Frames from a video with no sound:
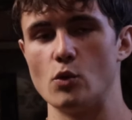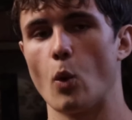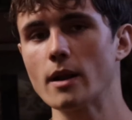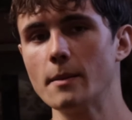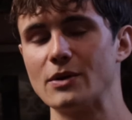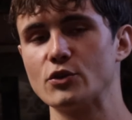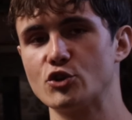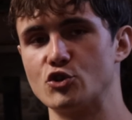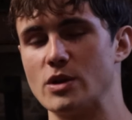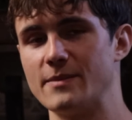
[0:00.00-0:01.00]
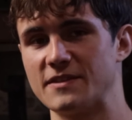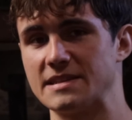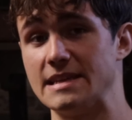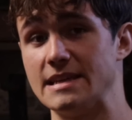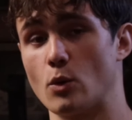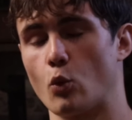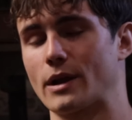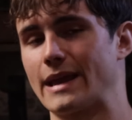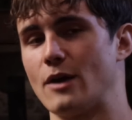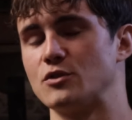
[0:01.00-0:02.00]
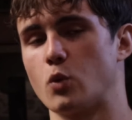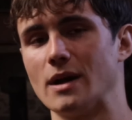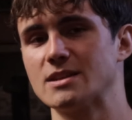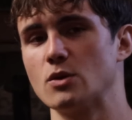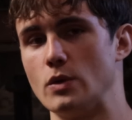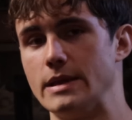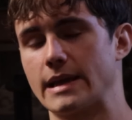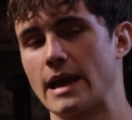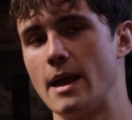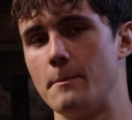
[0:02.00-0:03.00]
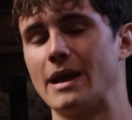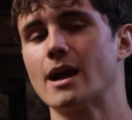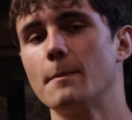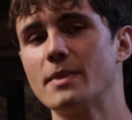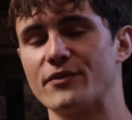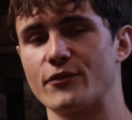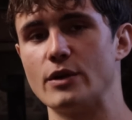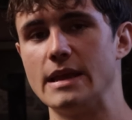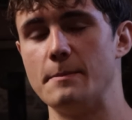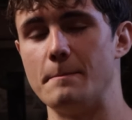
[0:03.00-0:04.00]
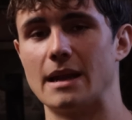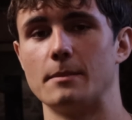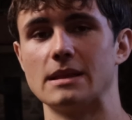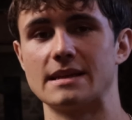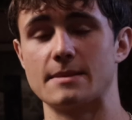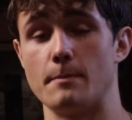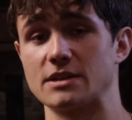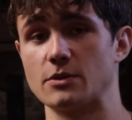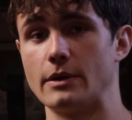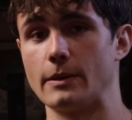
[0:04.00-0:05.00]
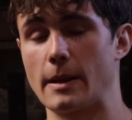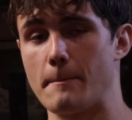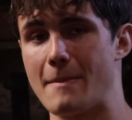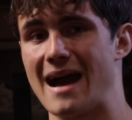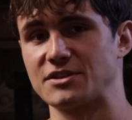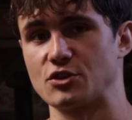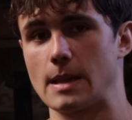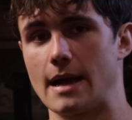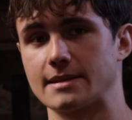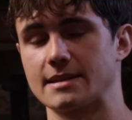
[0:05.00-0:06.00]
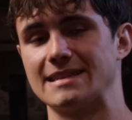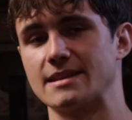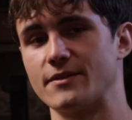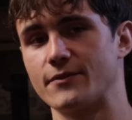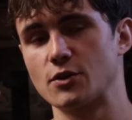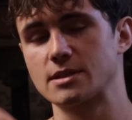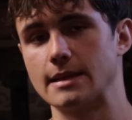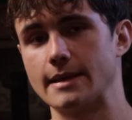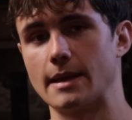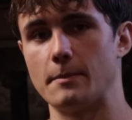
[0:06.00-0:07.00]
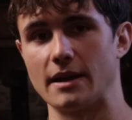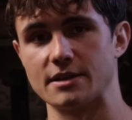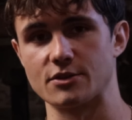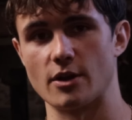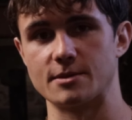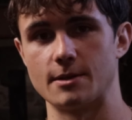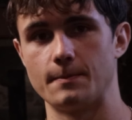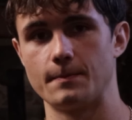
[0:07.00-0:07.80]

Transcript: you want to build your dream physique working out twice a week, pick up the free Minimalist Muscle Building Masterclass. It's the first link in my description.